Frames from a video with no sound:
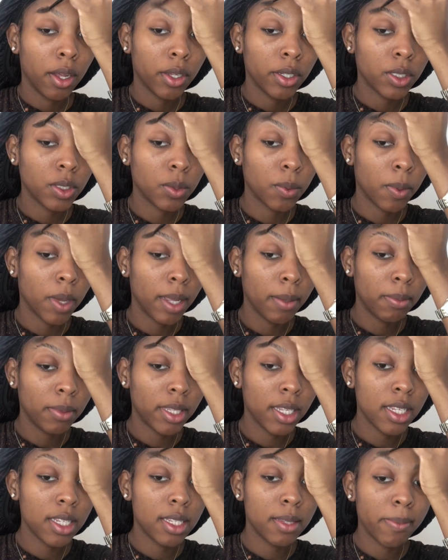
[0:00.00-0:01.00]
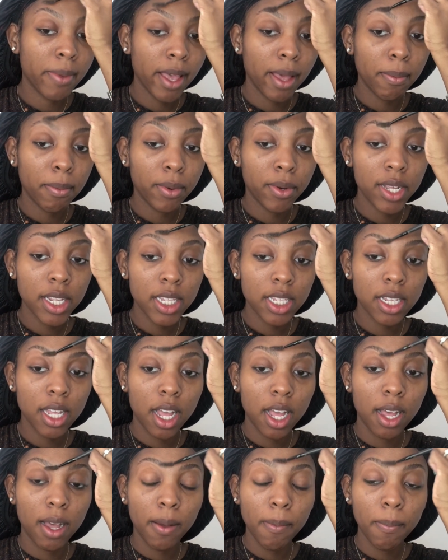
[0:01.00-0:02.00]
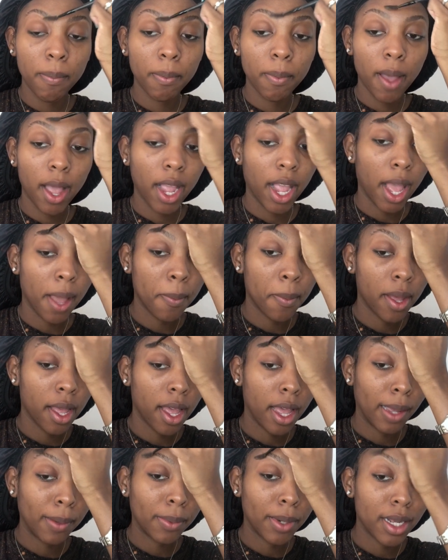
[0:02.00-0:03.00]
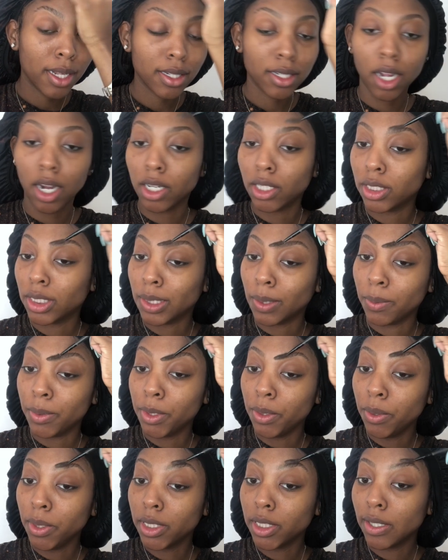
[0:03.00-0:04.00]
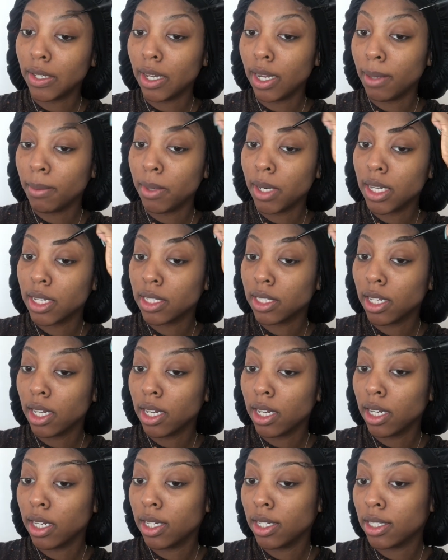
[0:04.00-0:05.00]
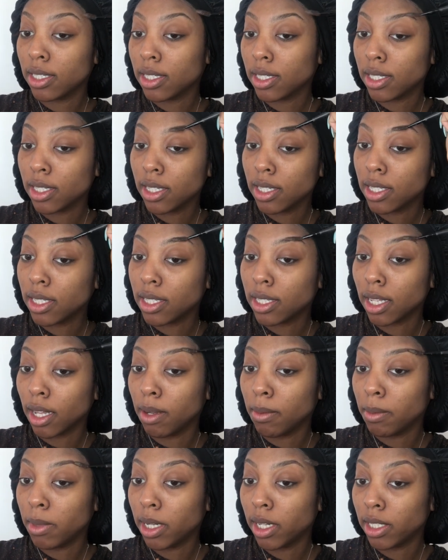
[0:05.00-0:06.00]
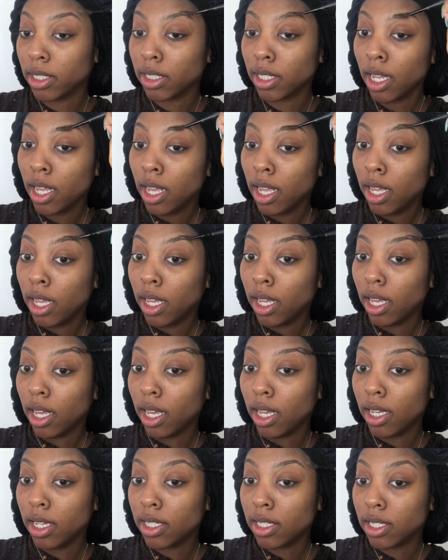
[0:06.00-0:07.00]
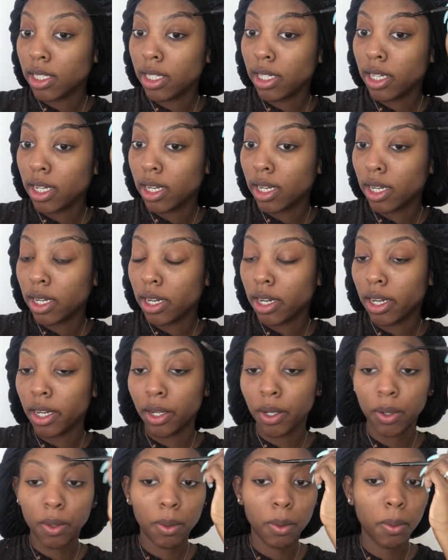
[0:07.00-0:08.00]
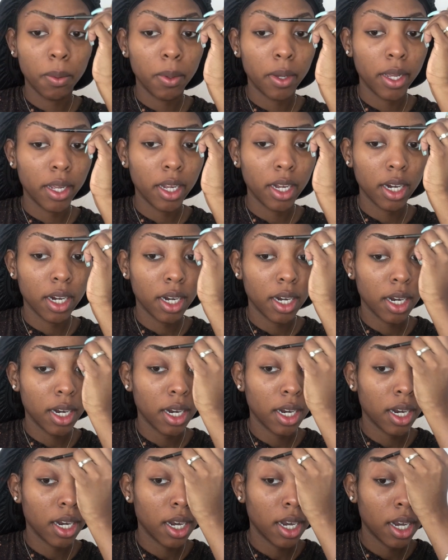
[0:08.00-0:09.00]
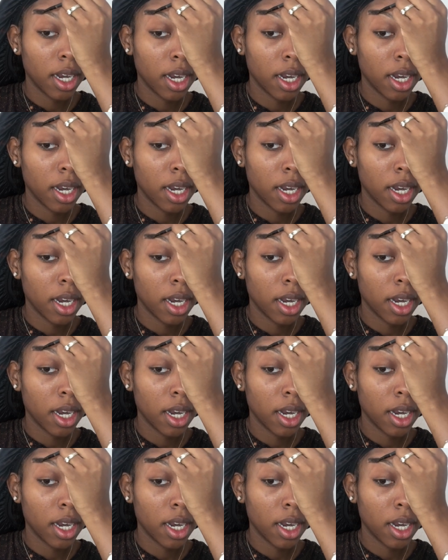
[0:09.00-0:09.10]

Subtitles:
swipe these bad boys up. I got my eyebrows arched. So when you get your eyebrows arched, it's so much easier and quicker